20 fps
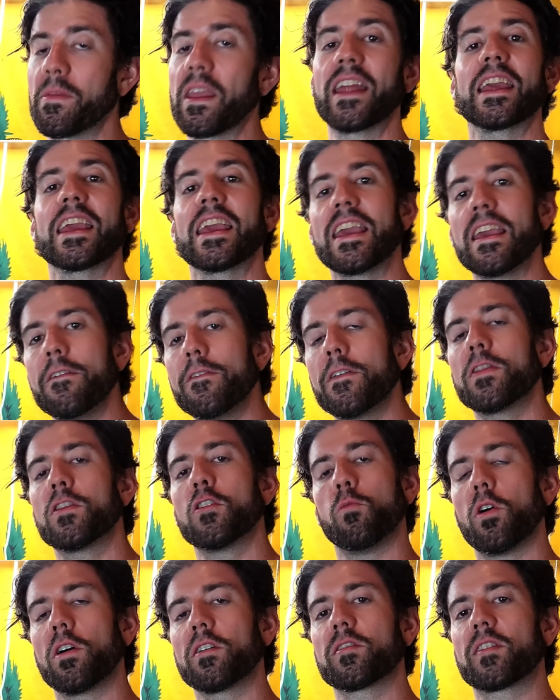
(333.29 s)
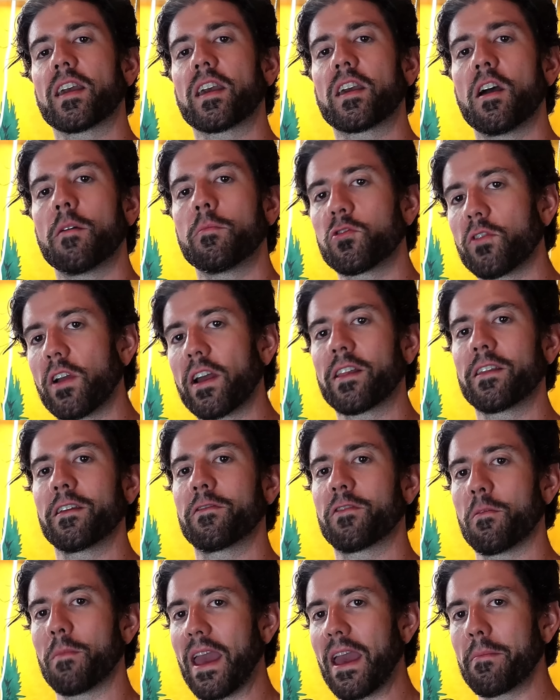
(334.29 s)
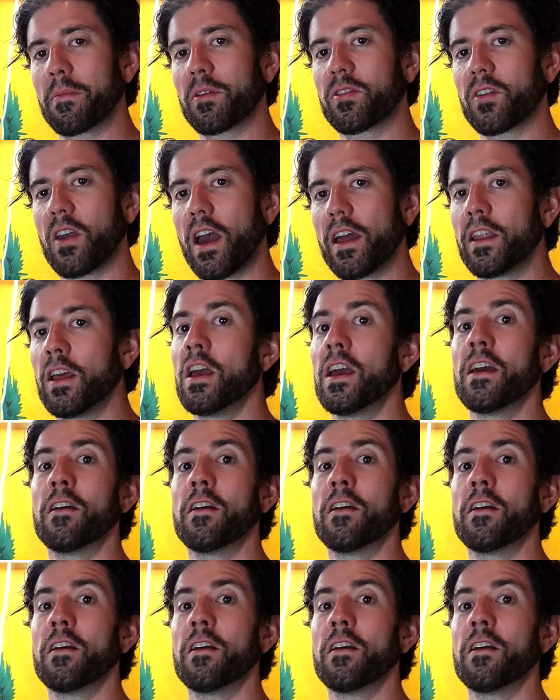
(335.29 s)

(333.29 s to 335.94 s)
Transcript: And even the ones that come directly from Amazon,